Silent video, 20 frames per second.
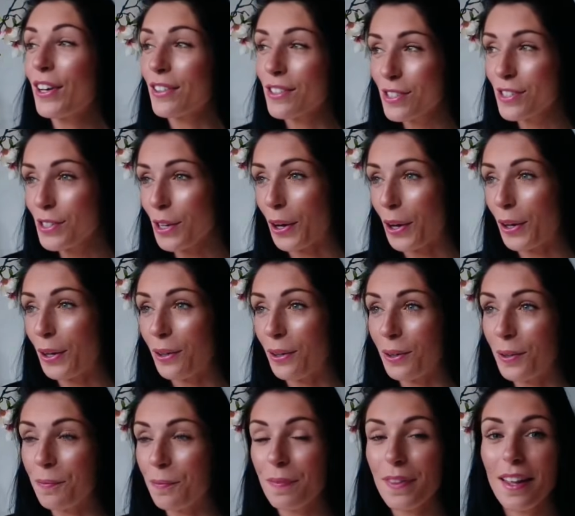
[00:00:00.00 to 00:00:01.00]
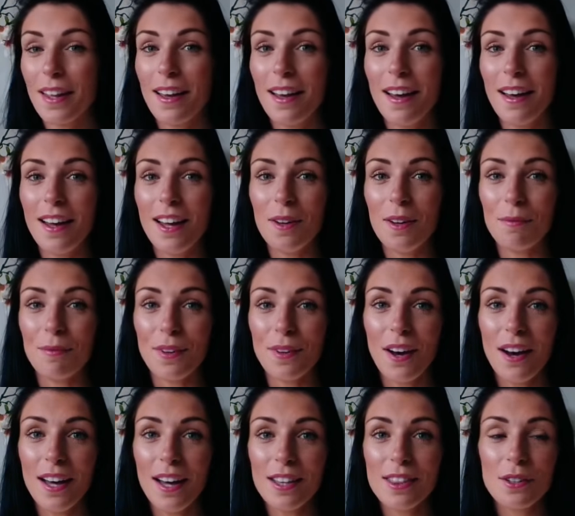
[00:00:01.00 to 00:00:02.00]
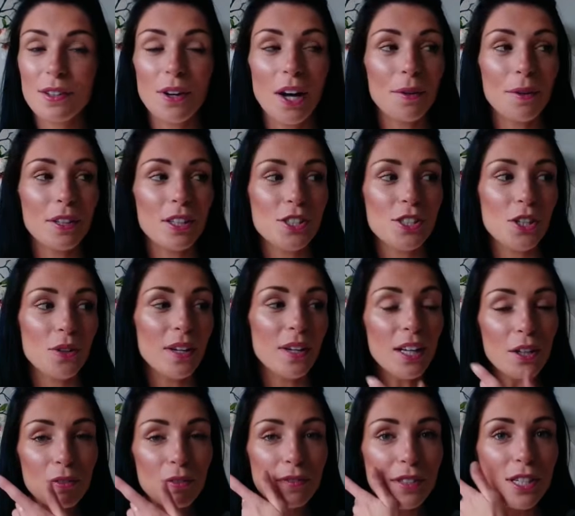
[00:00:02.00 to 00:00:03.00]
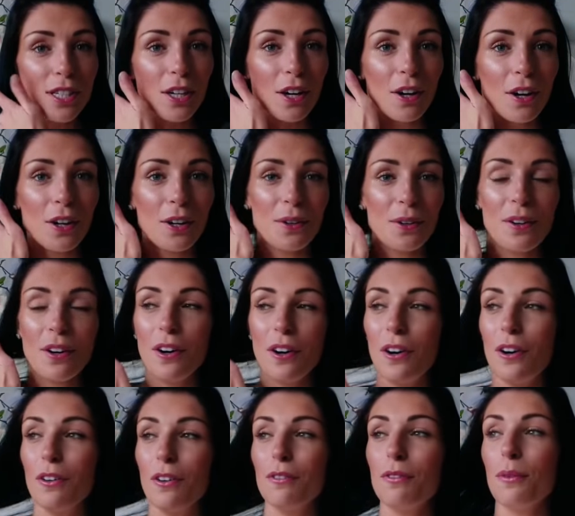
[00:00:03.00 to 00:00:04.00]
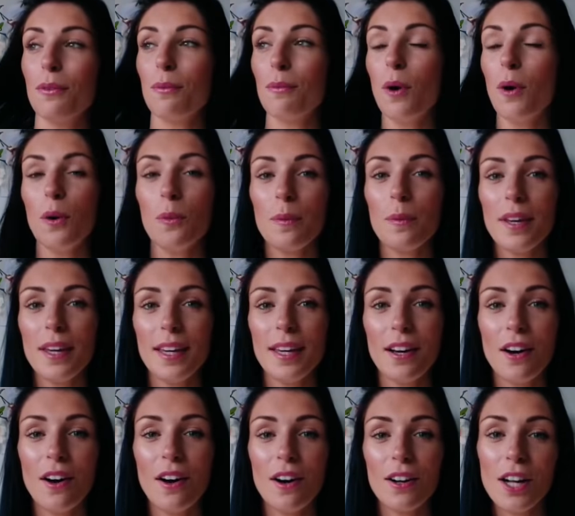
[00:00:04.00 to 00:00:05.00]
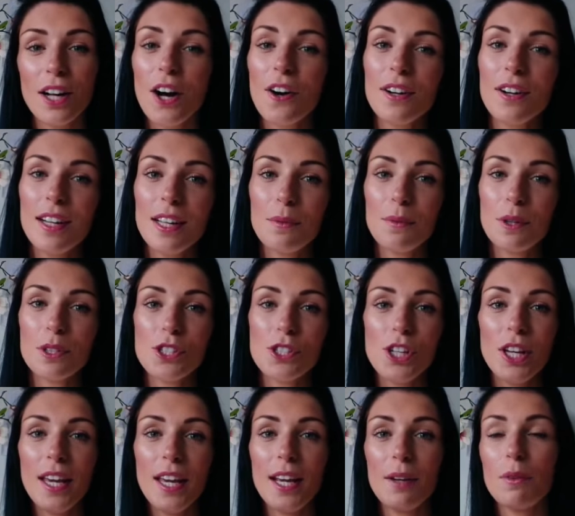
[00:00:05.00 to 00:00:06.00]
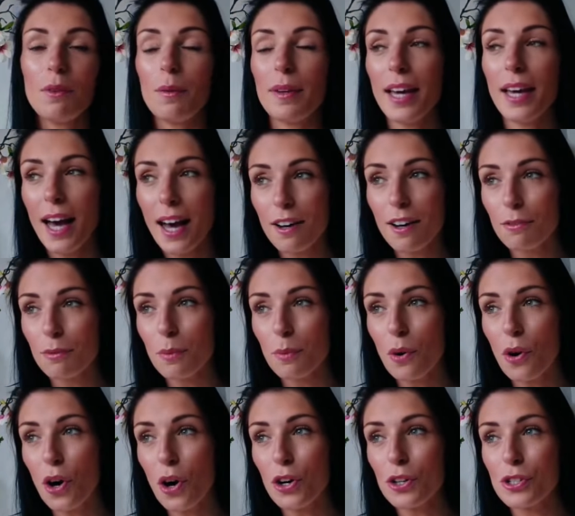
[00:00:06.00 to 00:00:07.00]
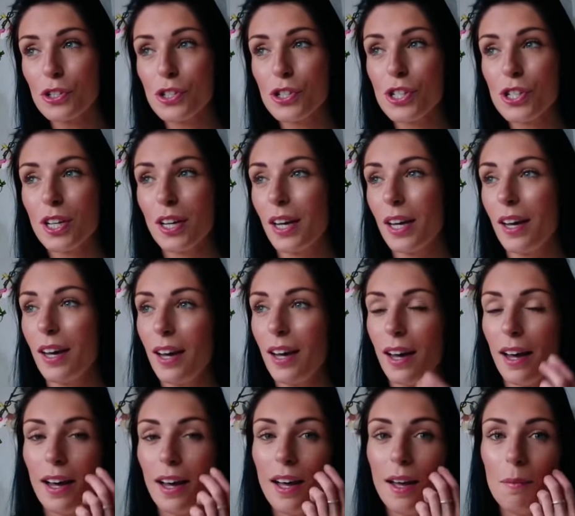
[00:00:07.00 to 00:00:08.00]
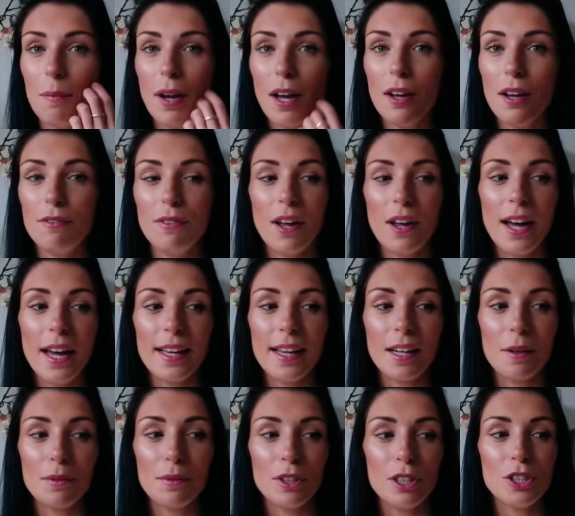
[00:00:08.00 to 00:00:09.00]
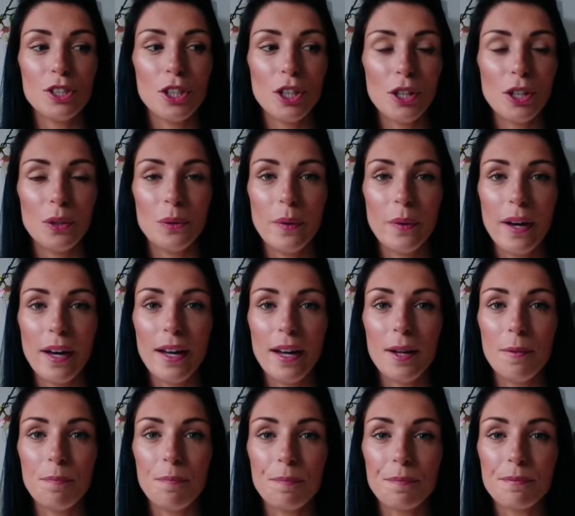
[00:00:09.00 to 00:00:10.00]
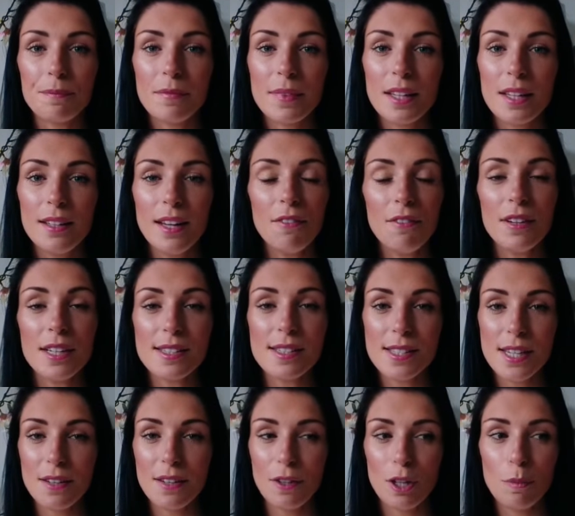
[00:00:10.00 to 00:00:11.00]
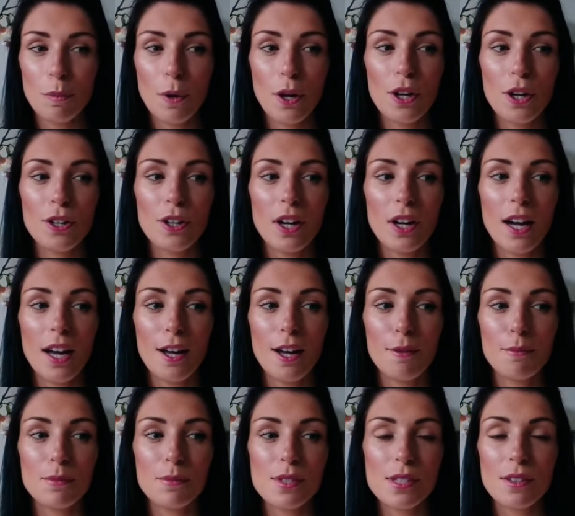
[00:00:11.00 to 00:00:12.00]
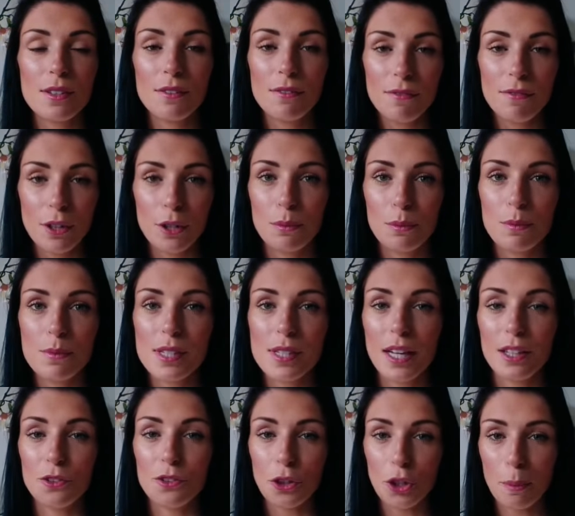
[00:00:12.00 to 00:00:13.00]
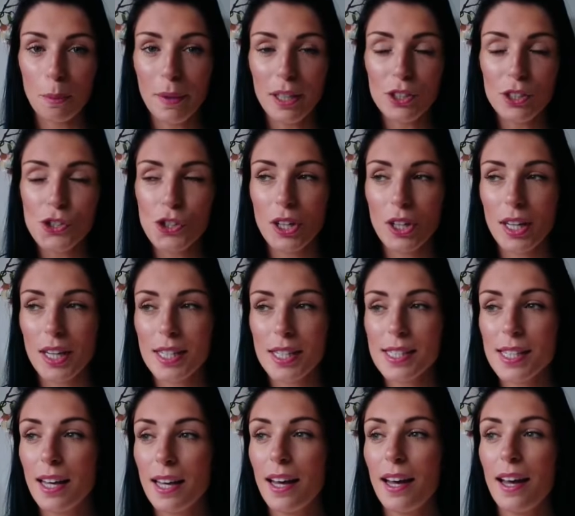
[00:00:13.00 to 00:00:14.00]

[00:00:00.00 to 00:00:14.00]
So I thought I'm going to do a little video of what we are currently watching, what we have watched, of like, I'm going to do Netflix TV programs, films and documentaries,